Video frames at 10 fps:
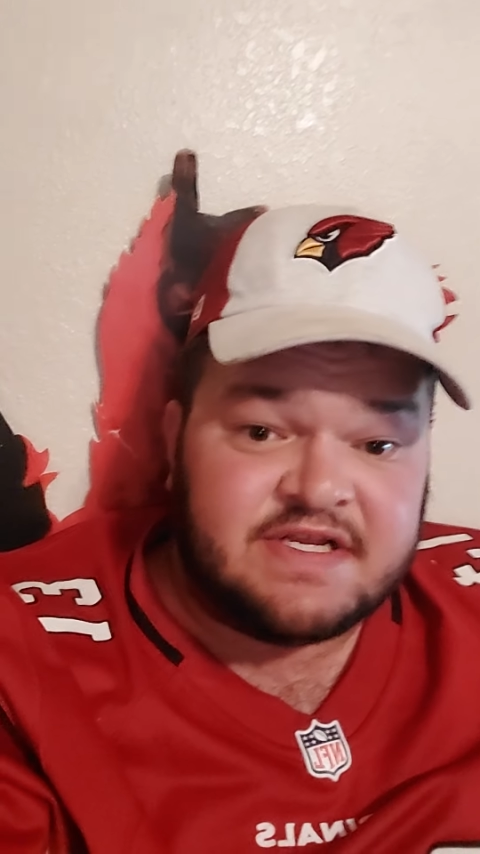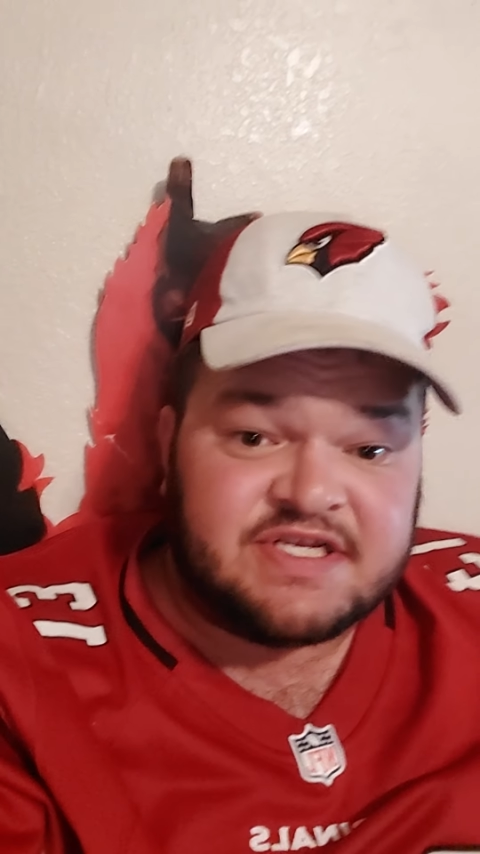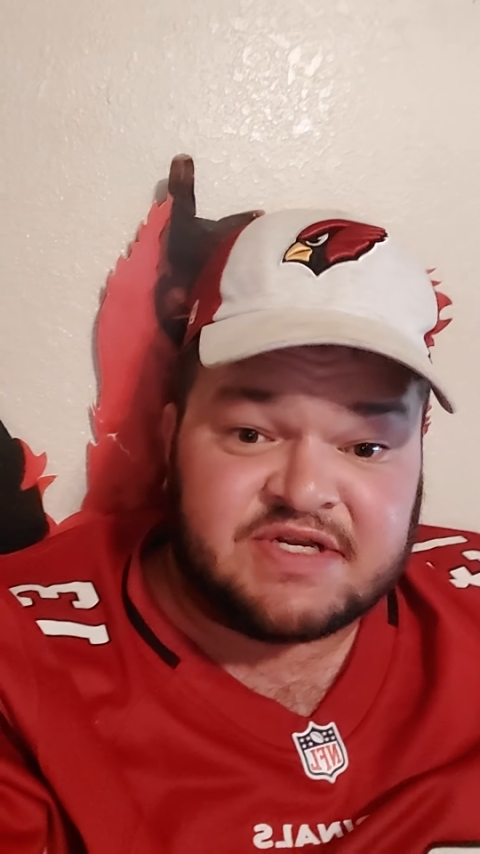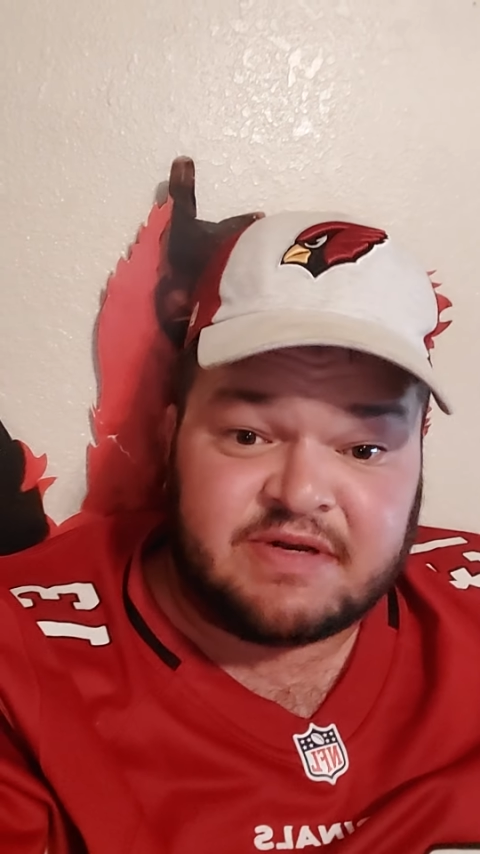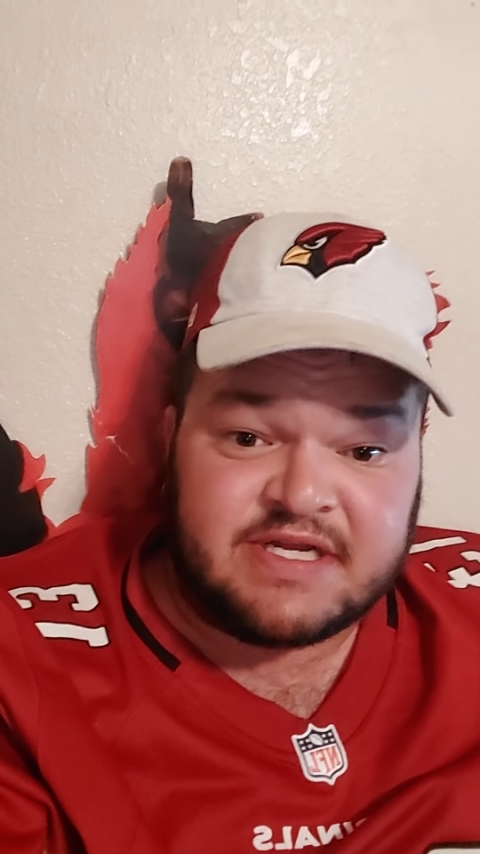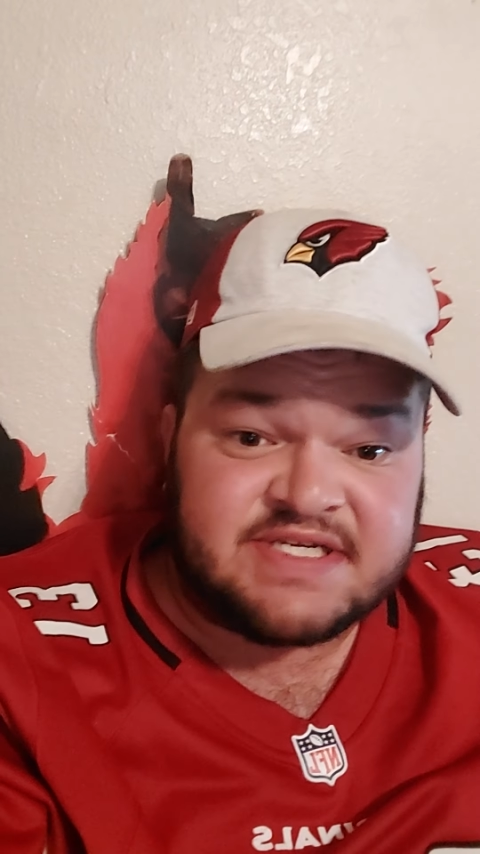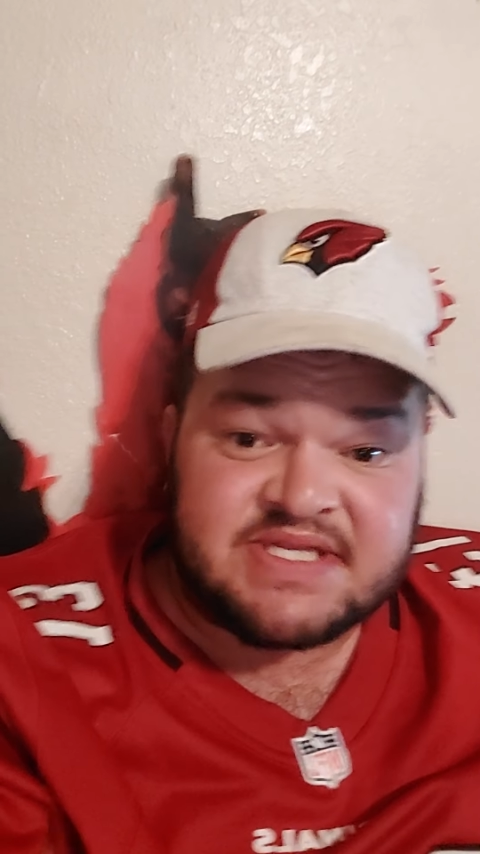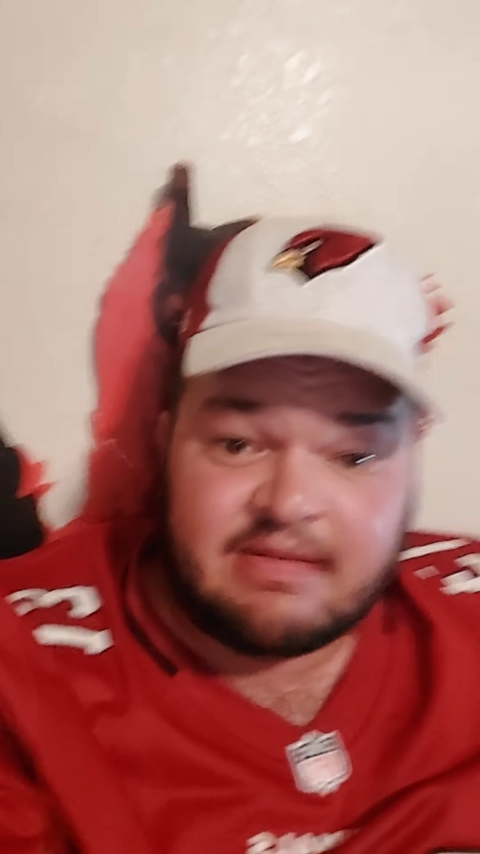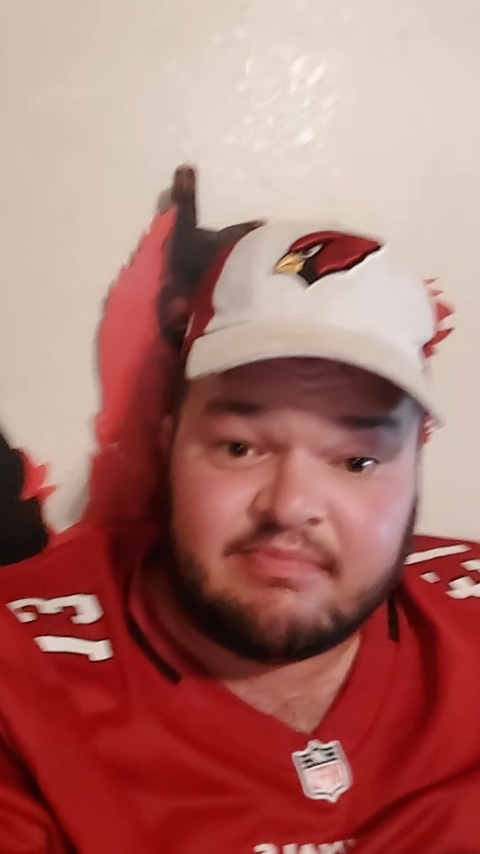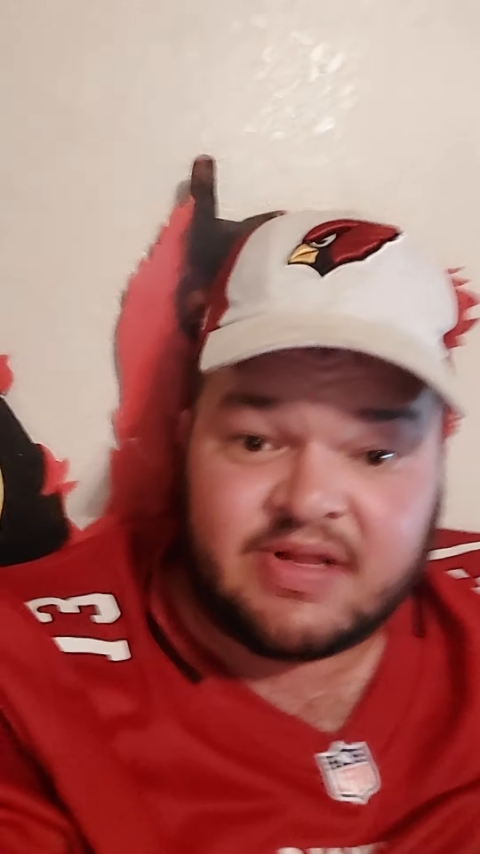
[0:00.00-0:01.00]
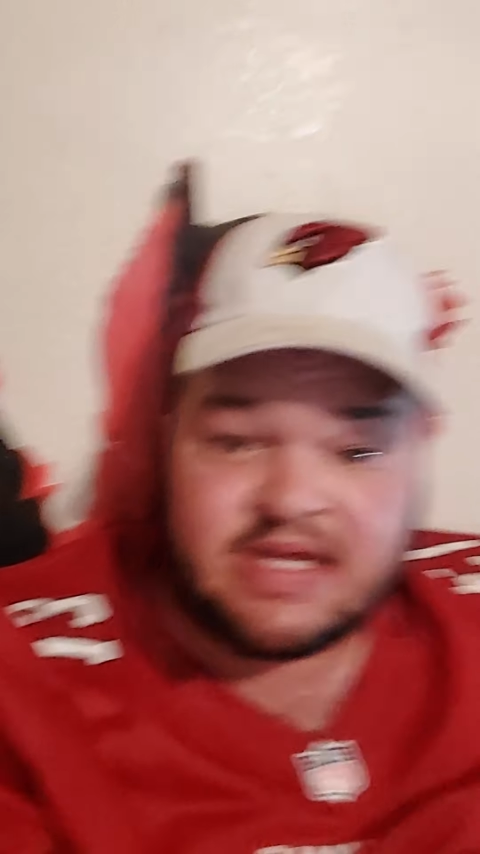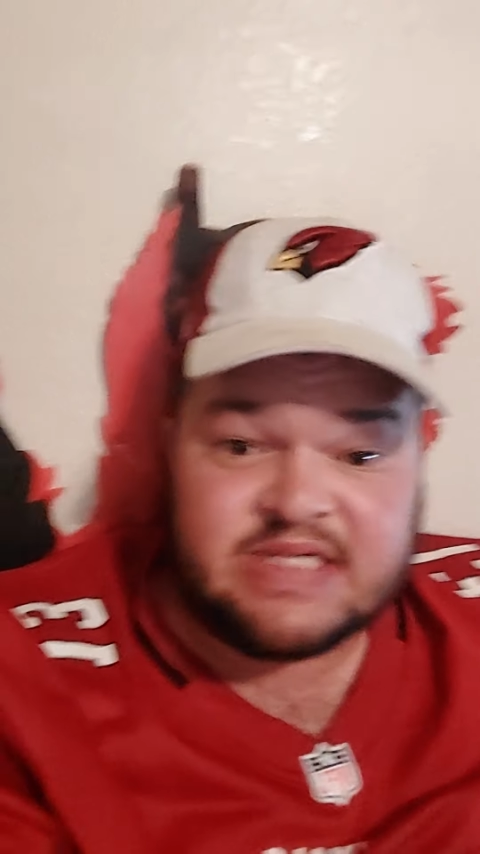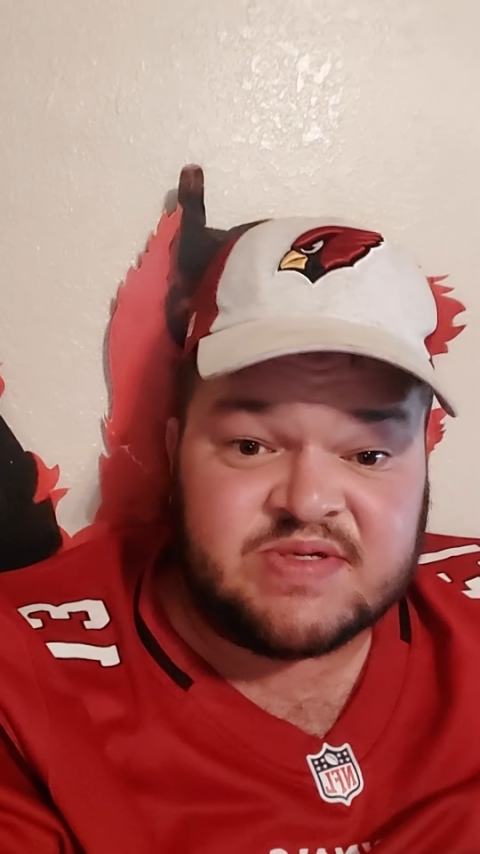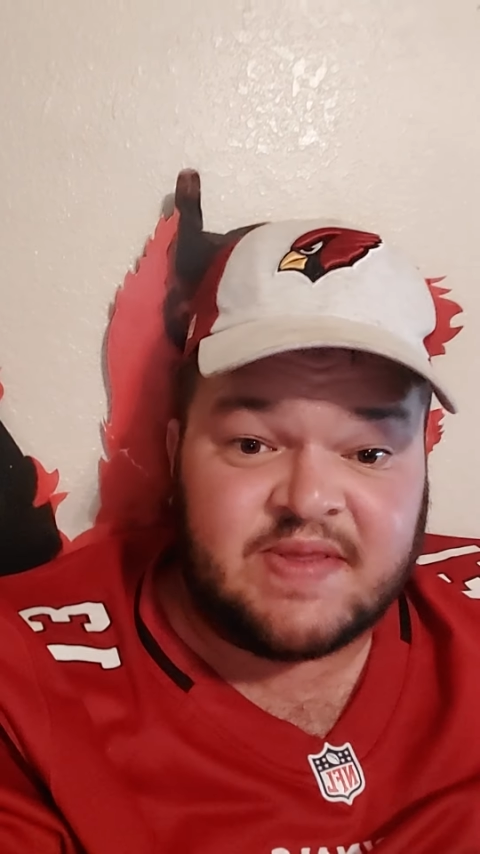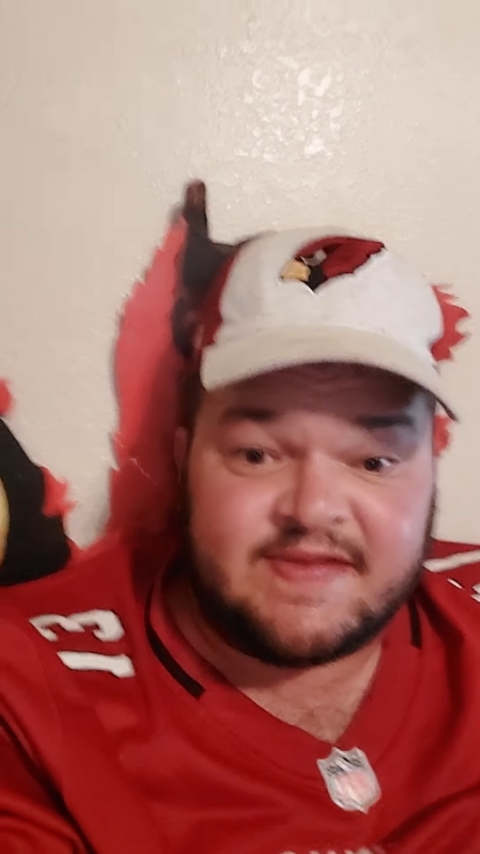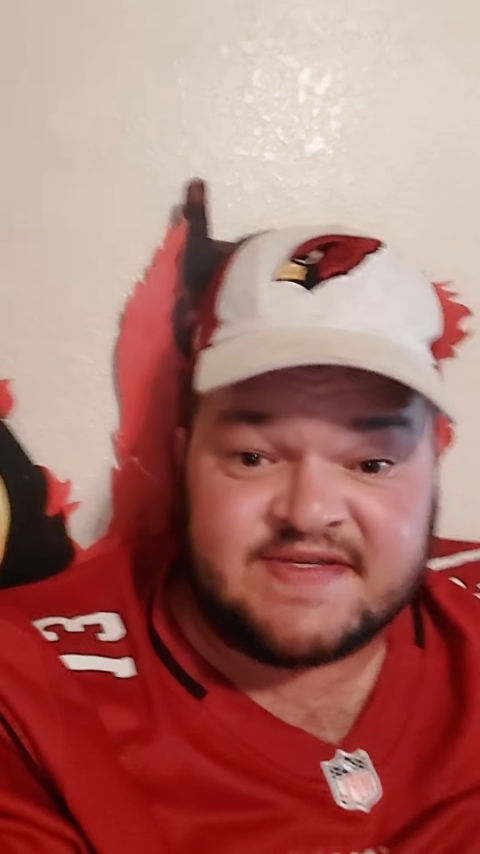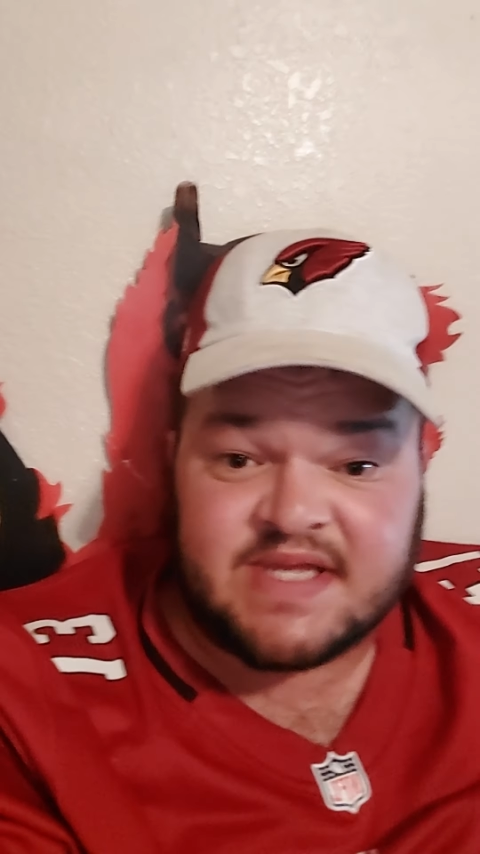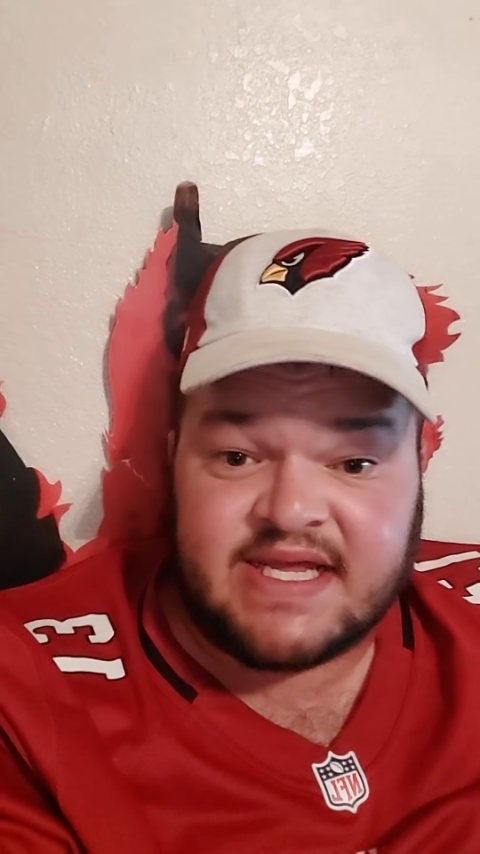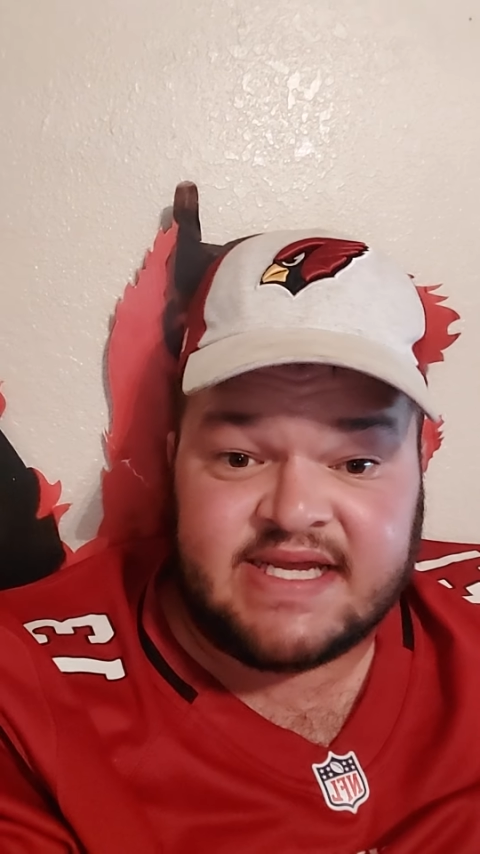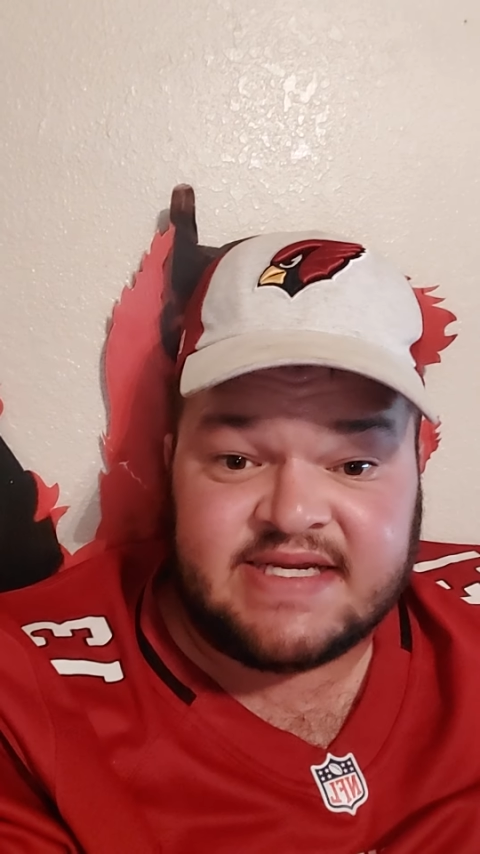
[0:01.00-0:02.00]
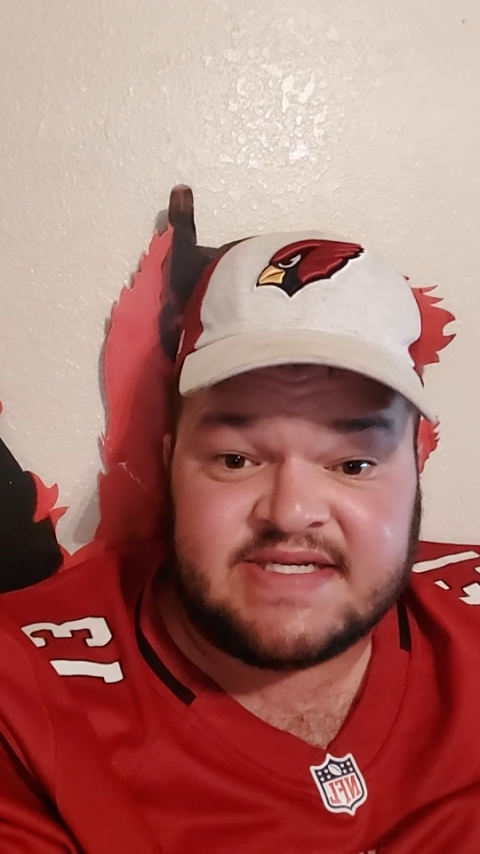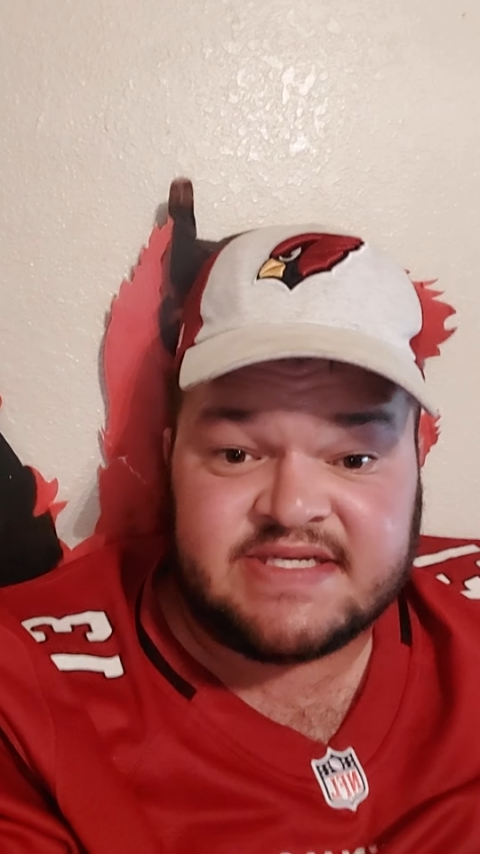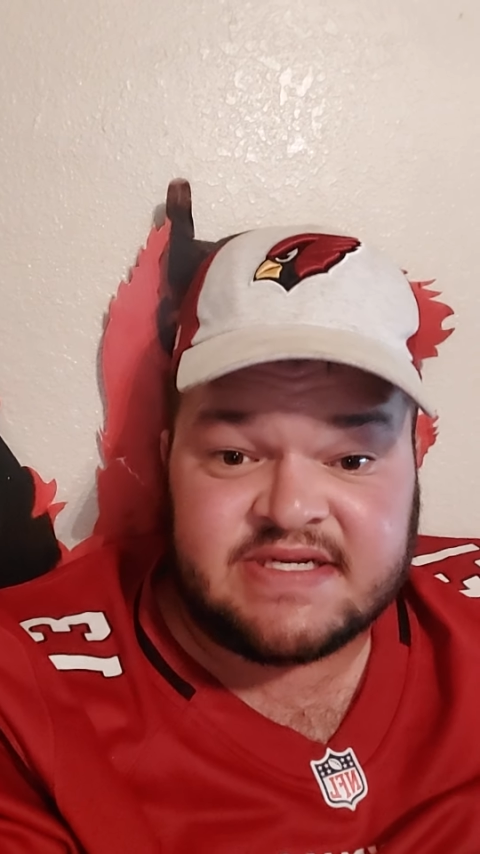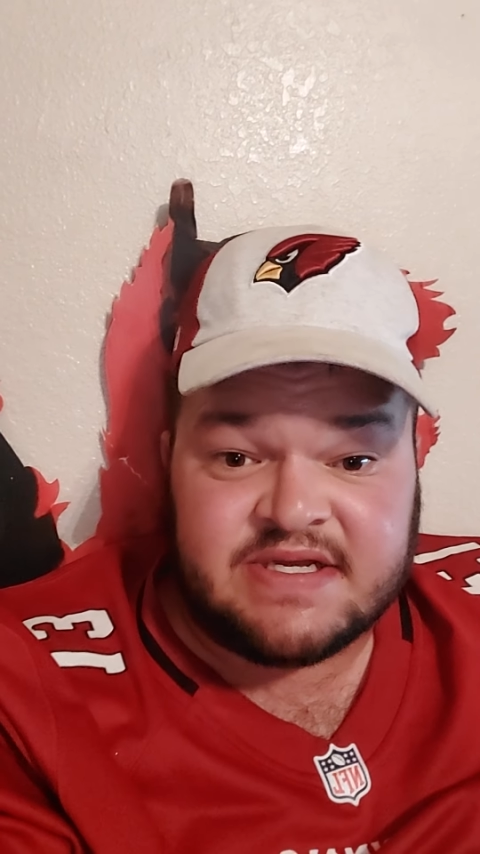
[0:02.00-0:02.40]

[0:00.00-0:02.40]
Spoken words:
He can extend plays with his legs.